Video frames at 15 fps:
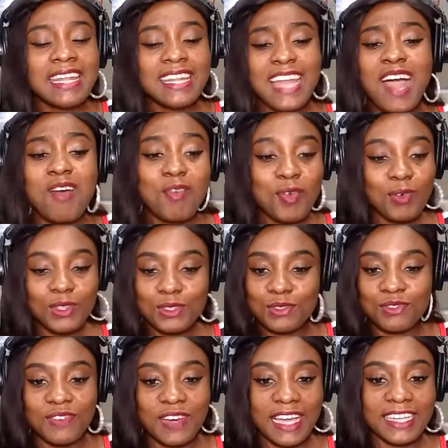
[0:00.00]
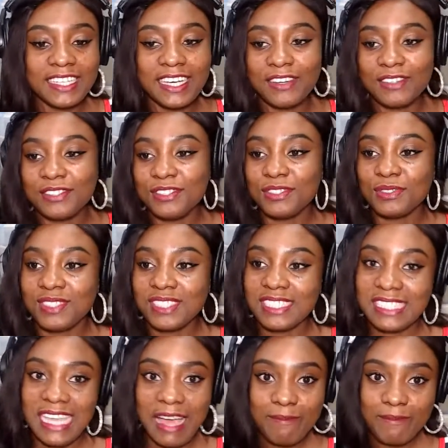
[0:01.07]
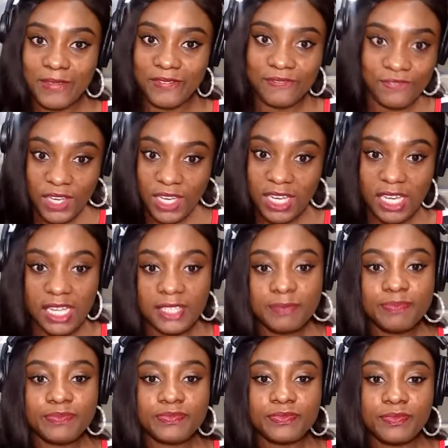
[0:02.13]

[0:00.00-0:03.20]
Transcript: Now we want to find out, this can be fun.